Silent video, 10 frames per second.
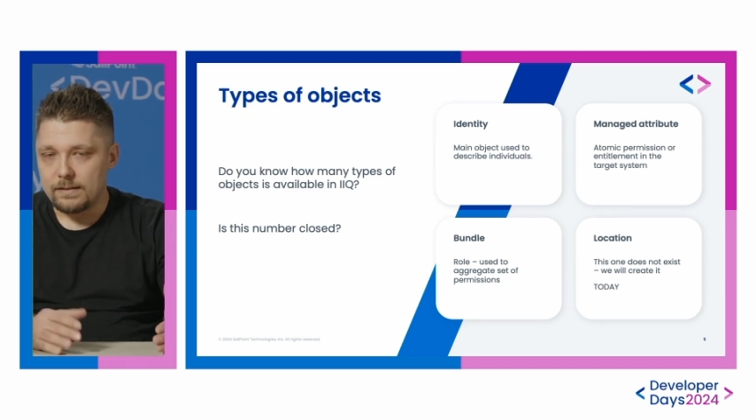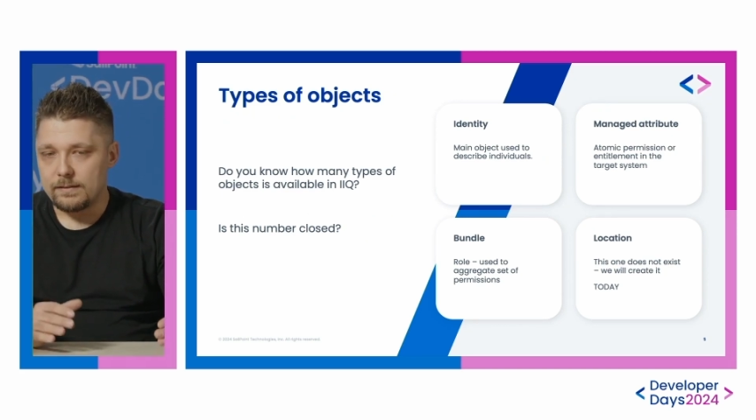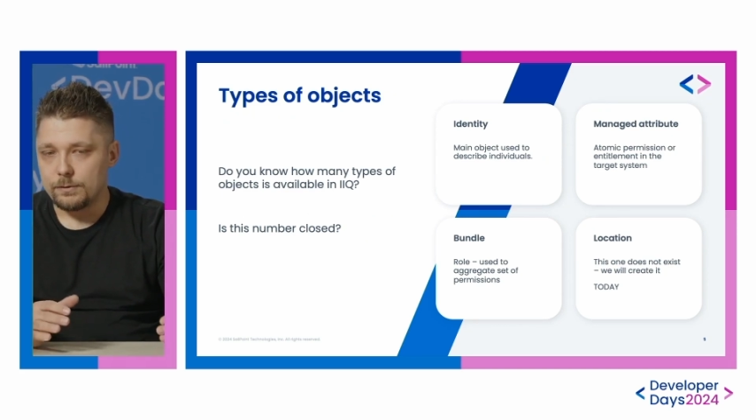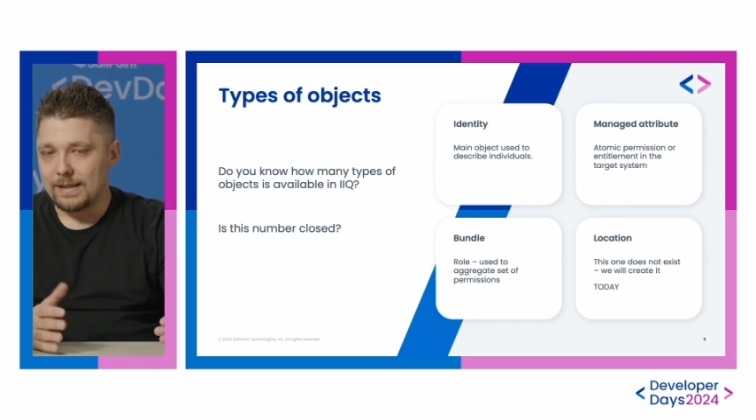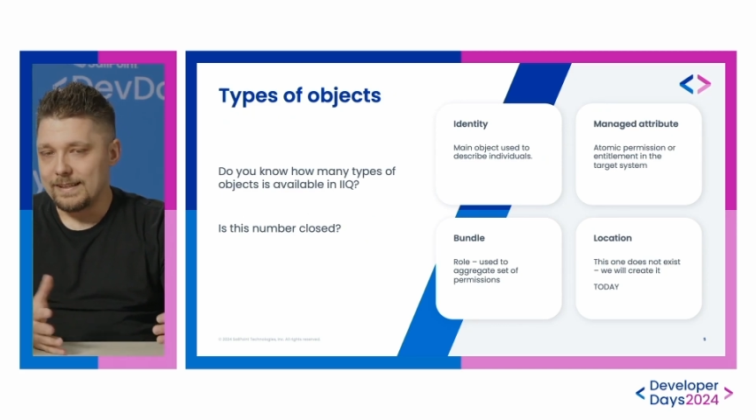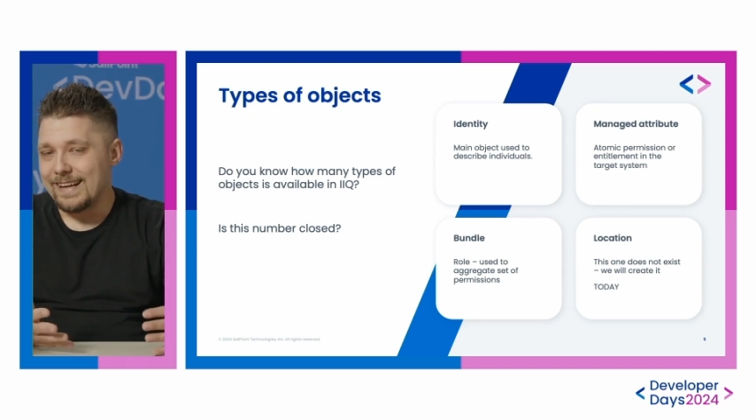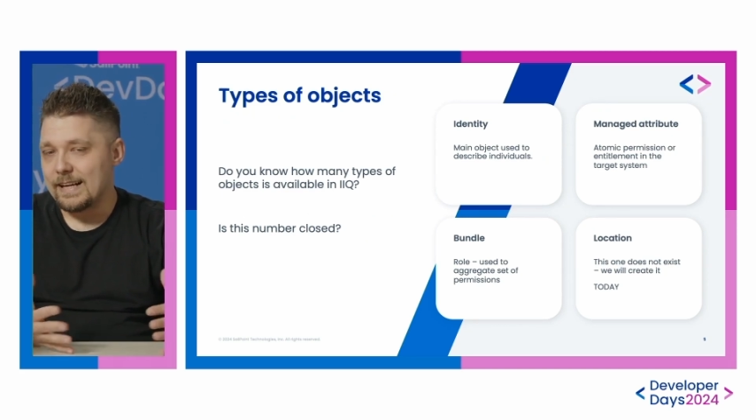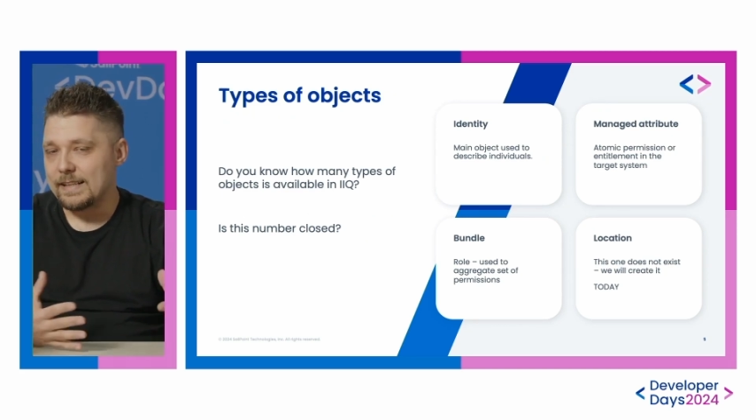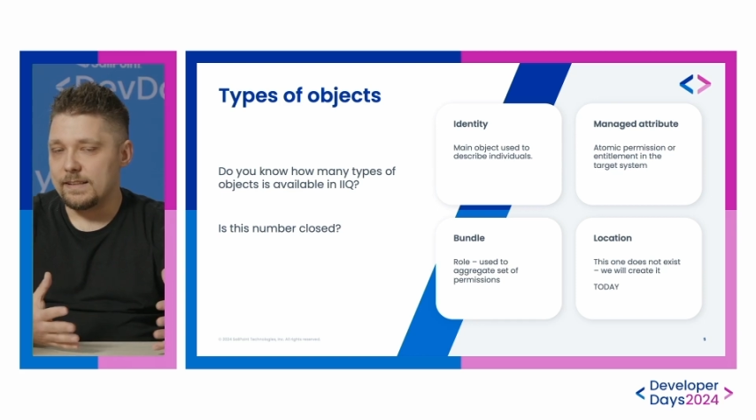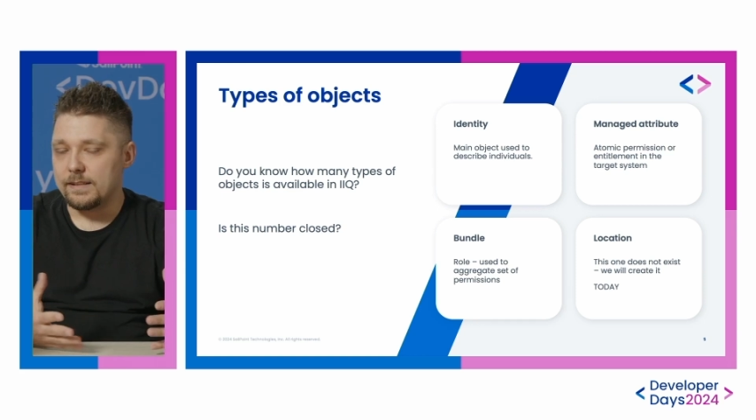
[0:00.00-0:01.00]
So
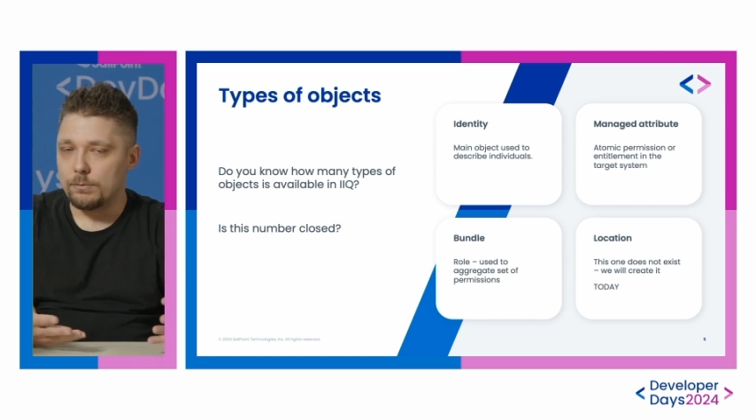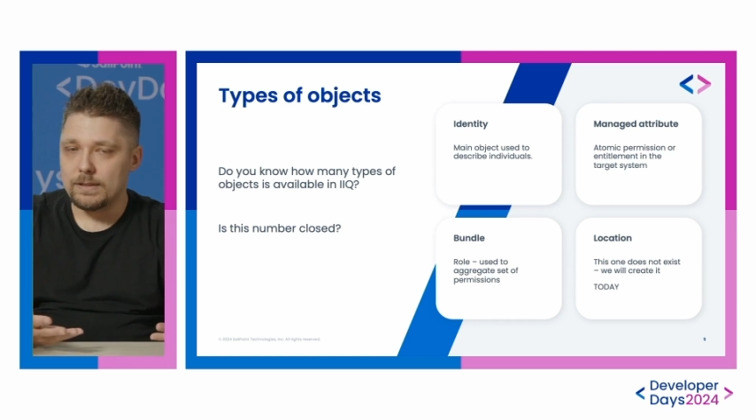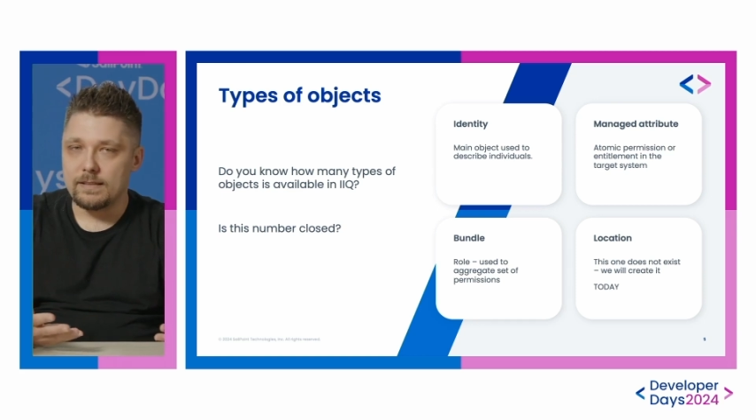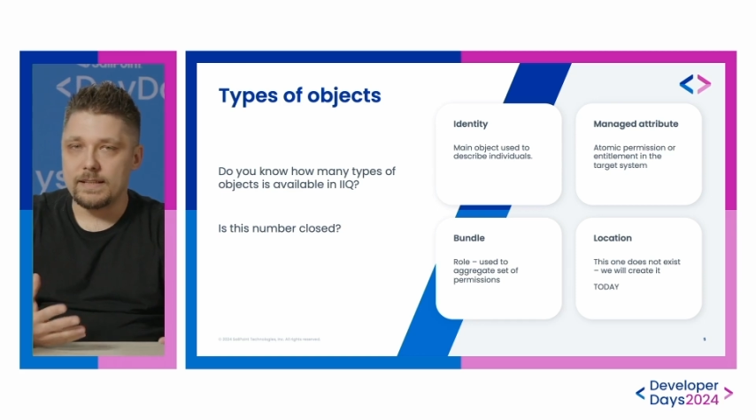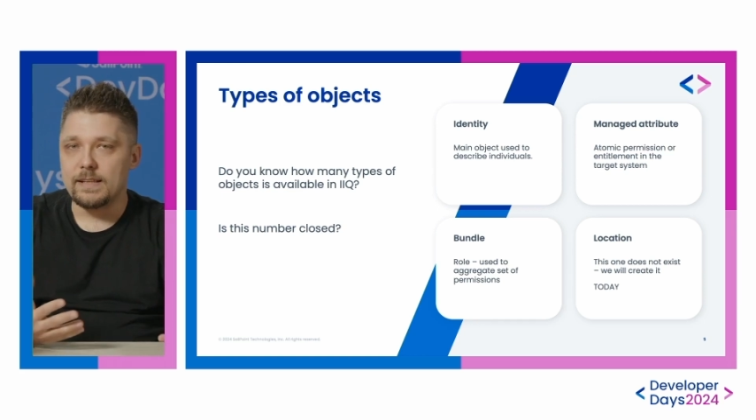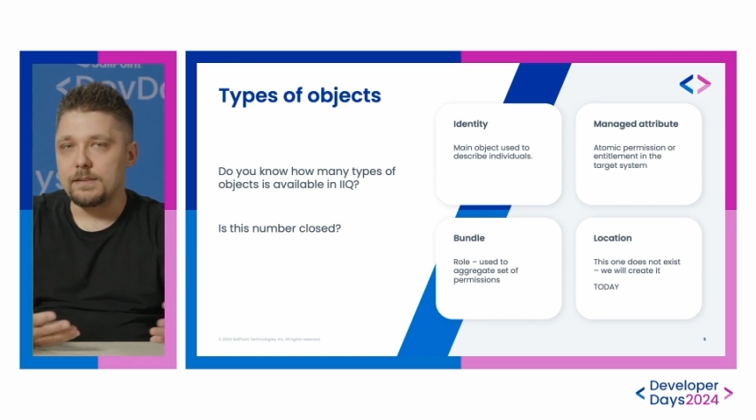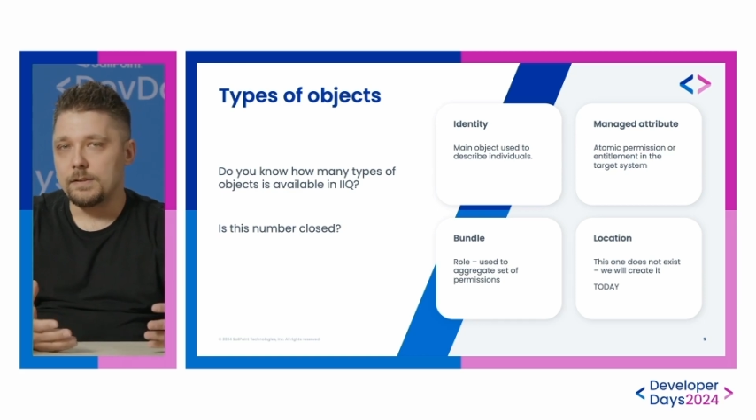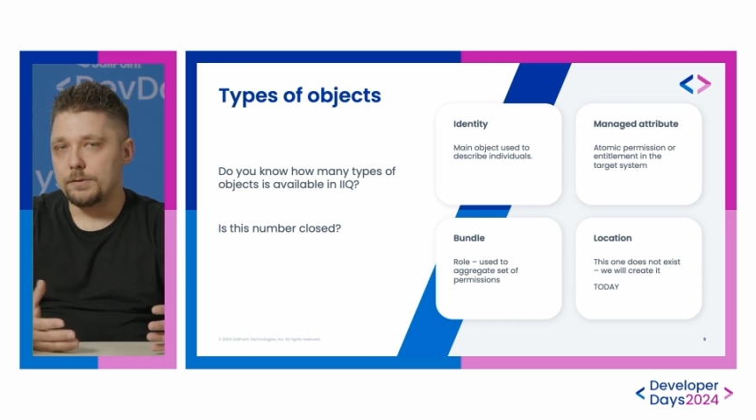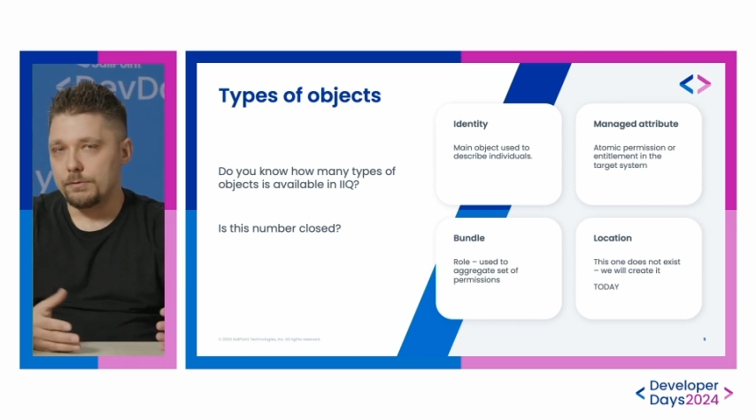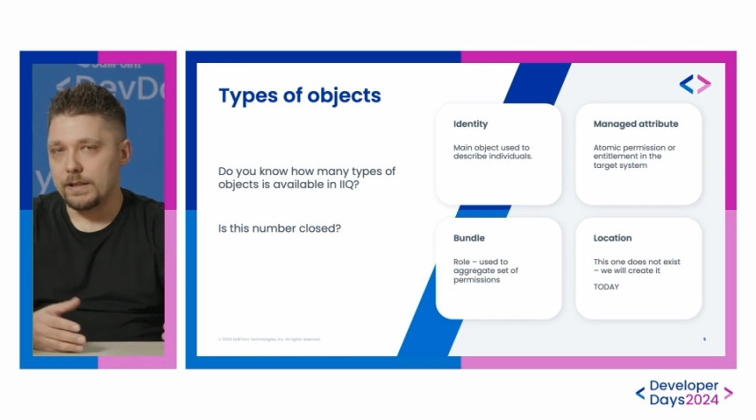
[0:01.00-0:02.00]
identity, what does identity
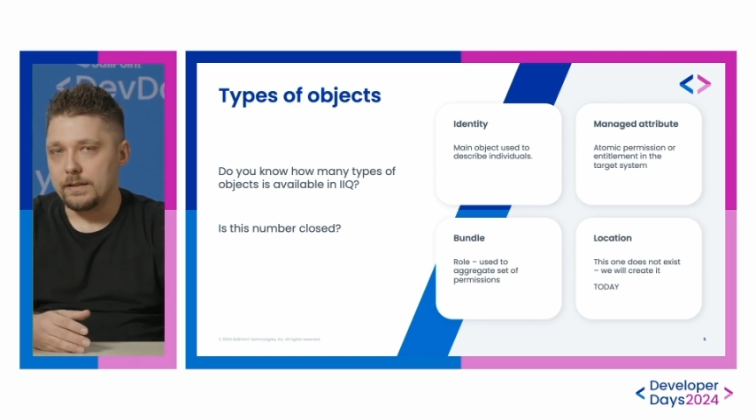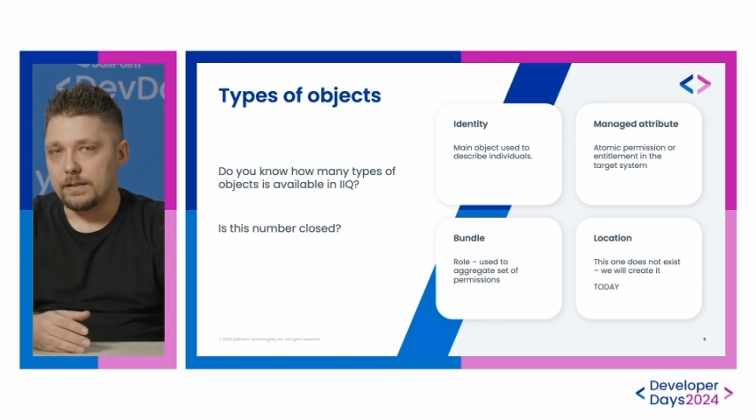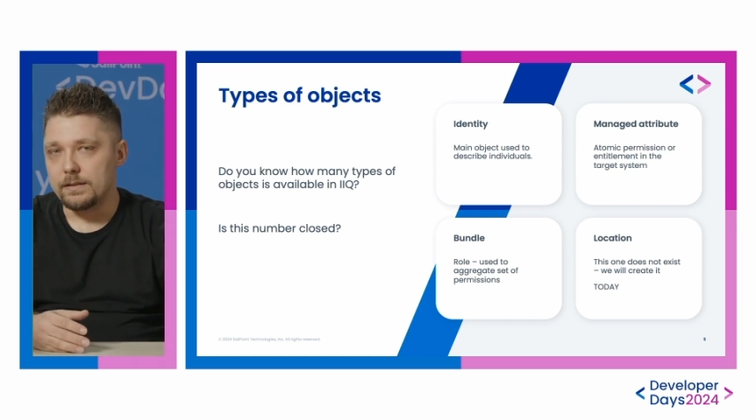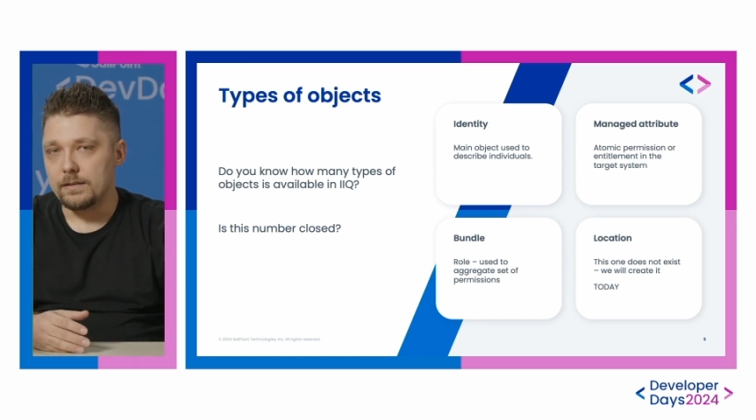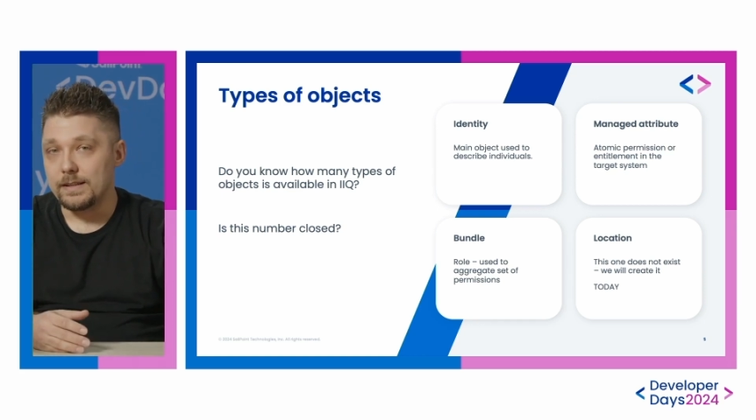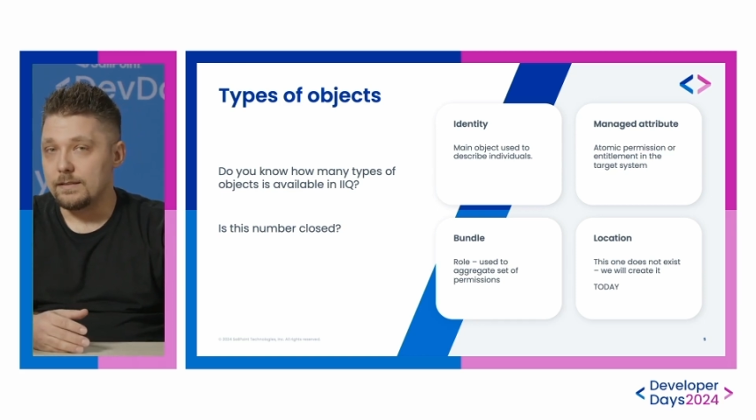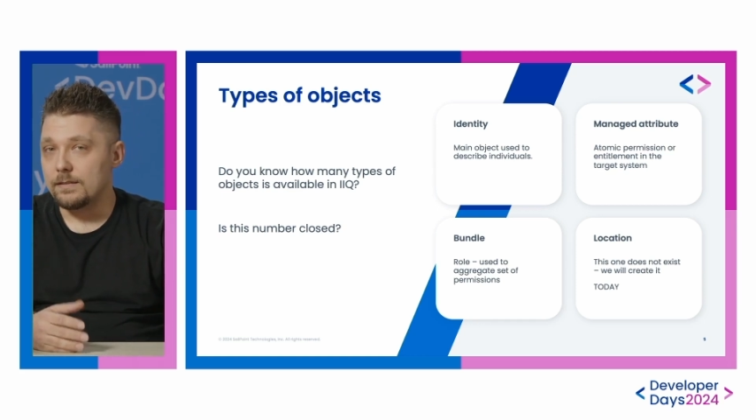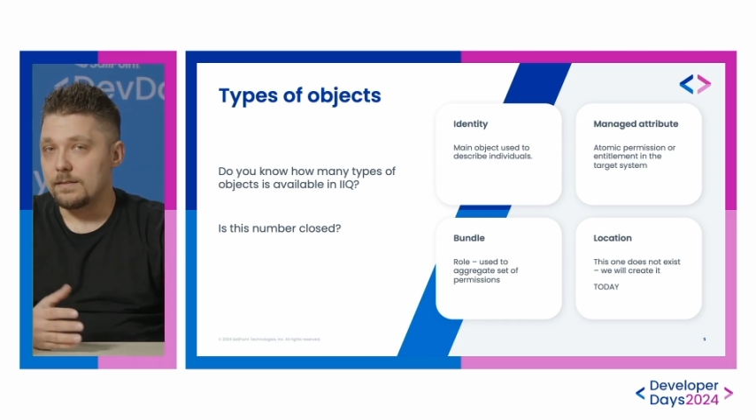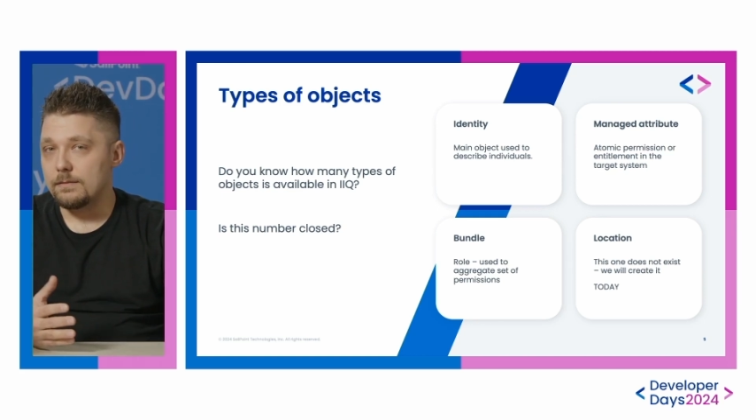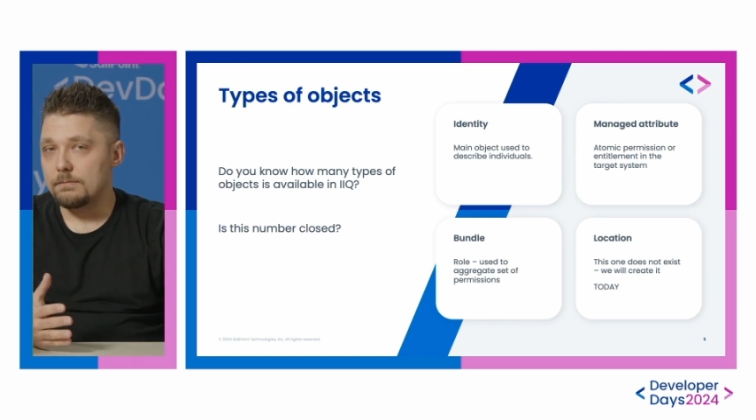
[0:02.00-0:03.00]
do really in